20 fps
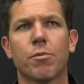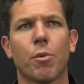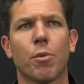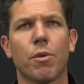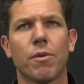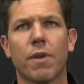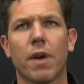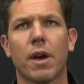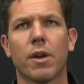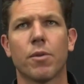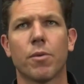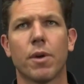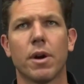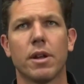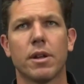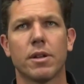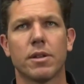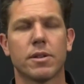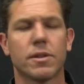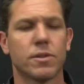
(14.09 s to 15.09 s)
but we found a way
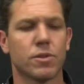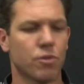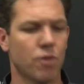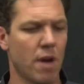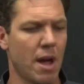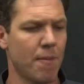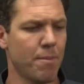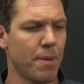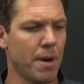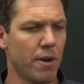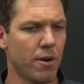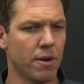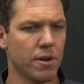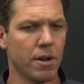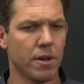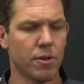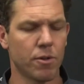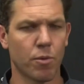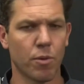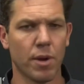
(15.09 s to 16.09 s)
to, to scrap out
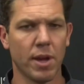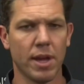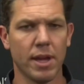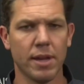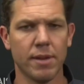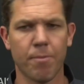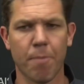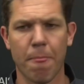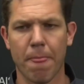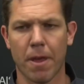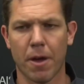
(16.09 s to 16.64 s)
another win.